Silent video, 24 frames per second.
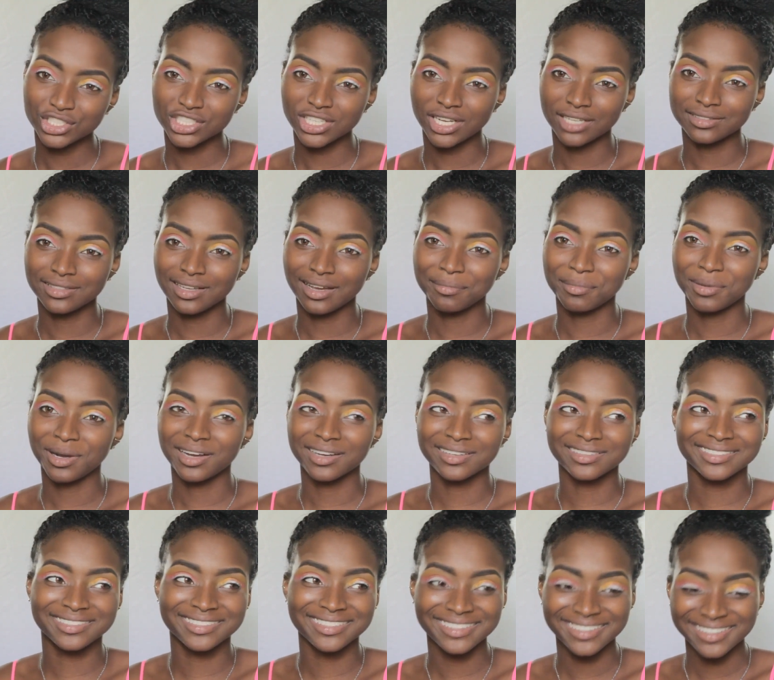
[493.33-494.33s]

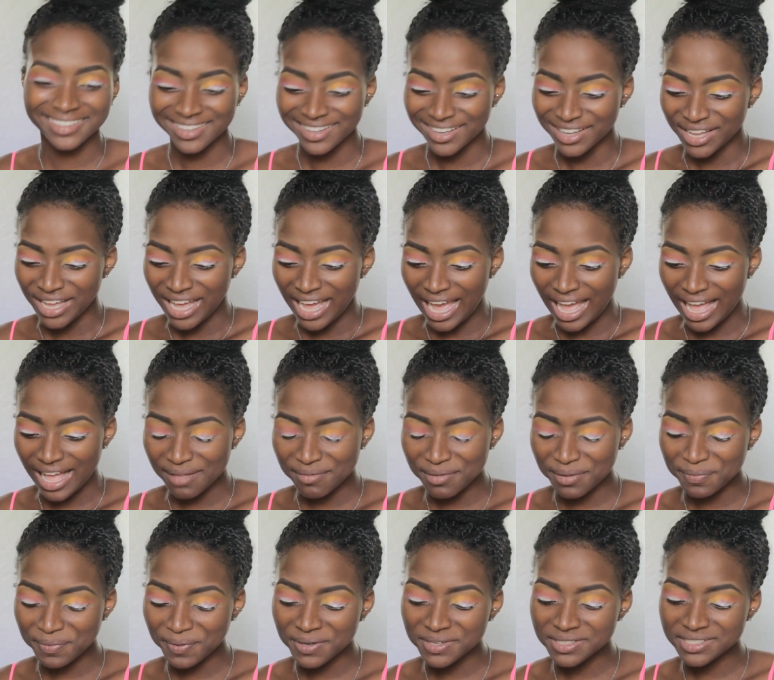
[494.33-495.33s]
Chatterbox. I'll
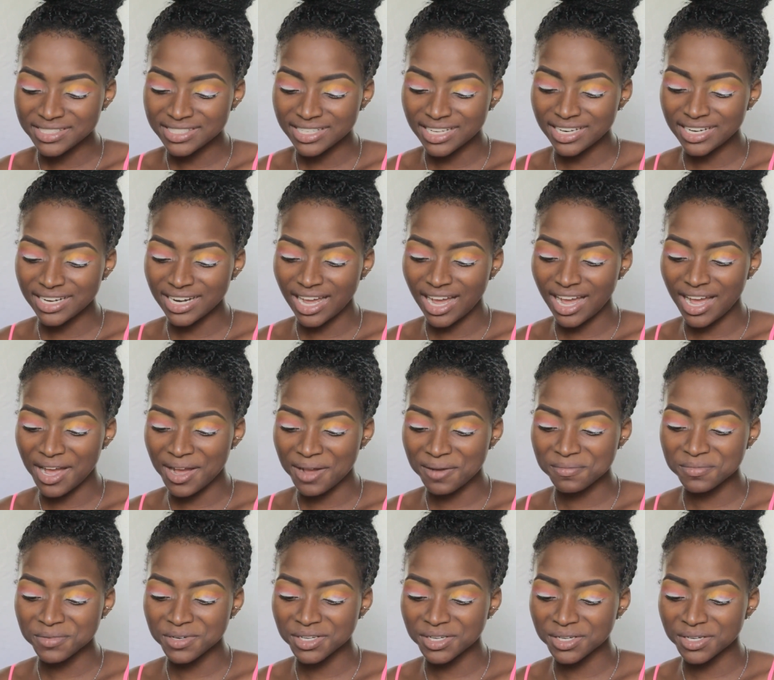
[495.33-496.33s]
be posting
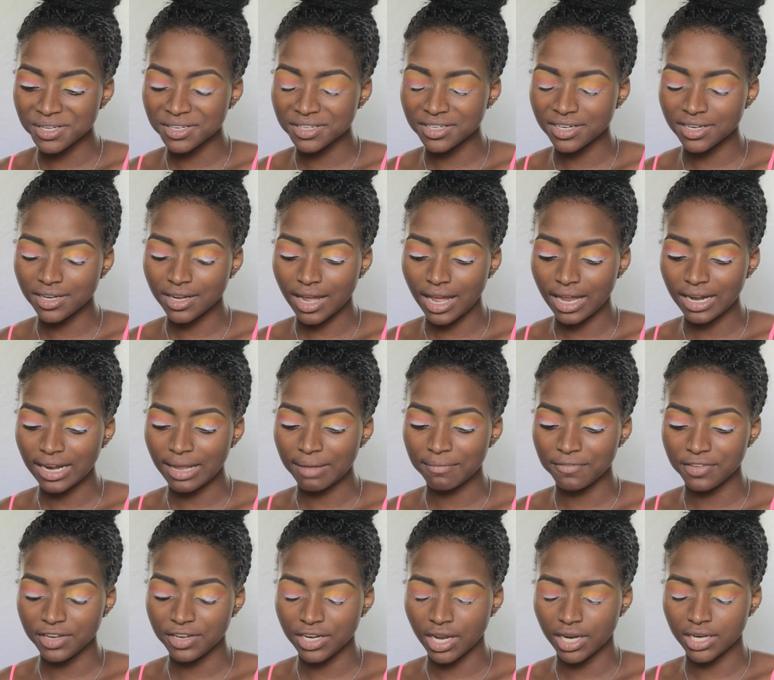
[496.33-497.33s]
the
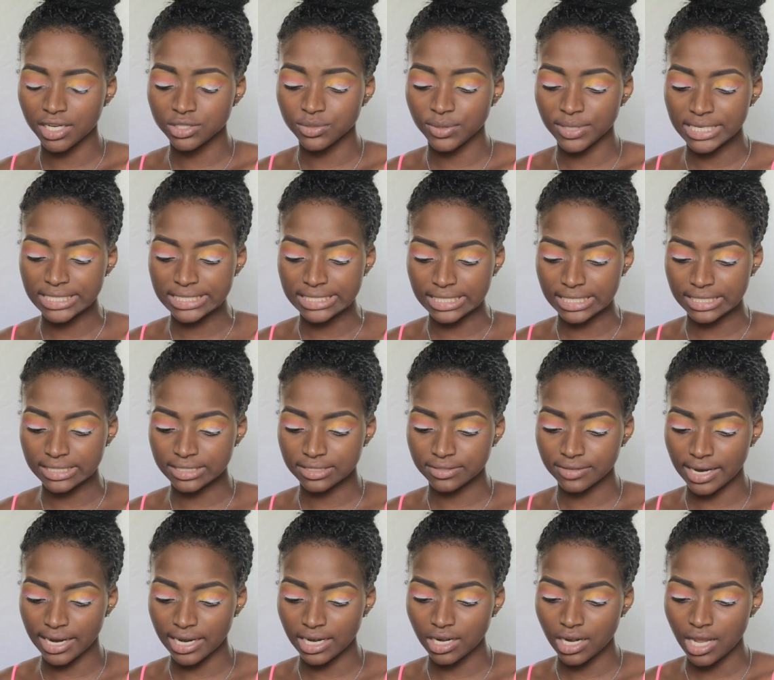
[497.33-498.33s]
collab video on the 26th,
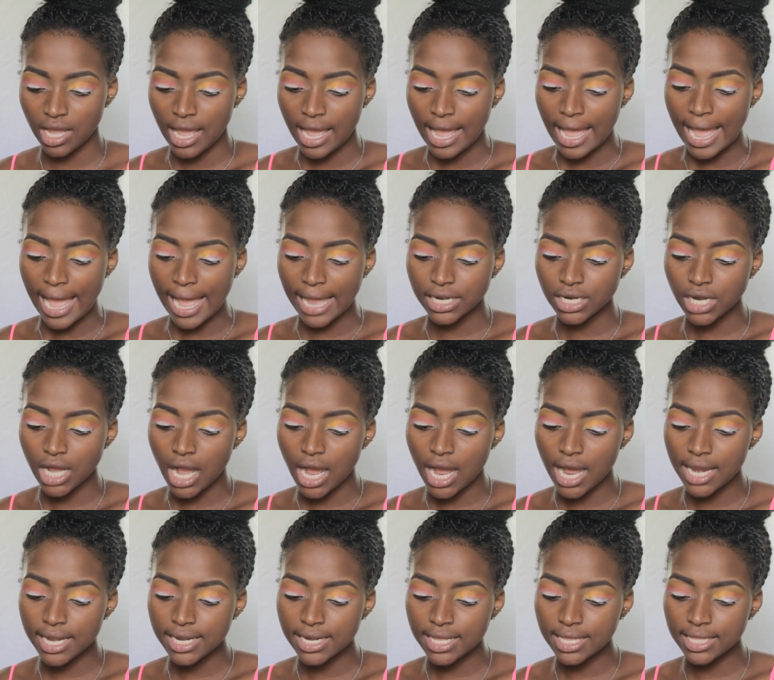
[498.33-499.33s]
right? And
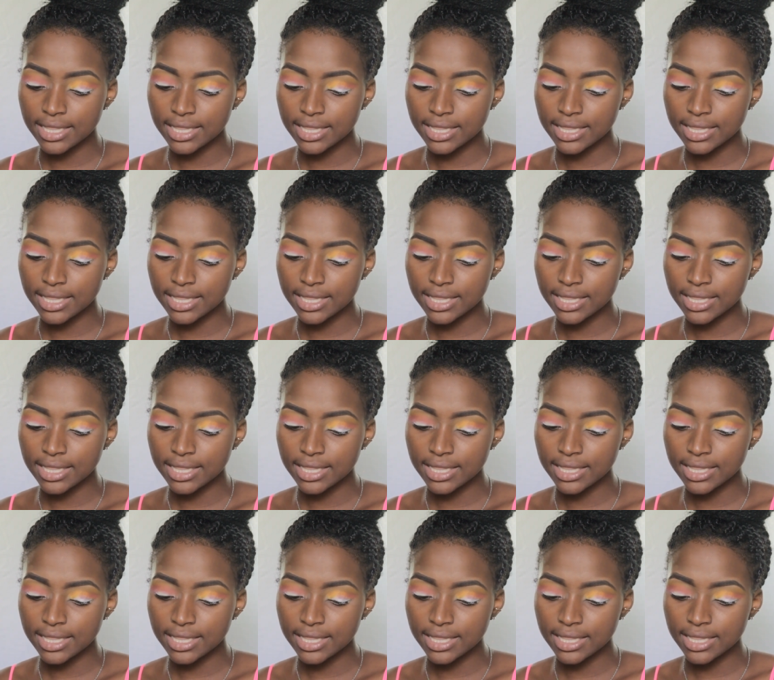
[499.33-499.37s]
on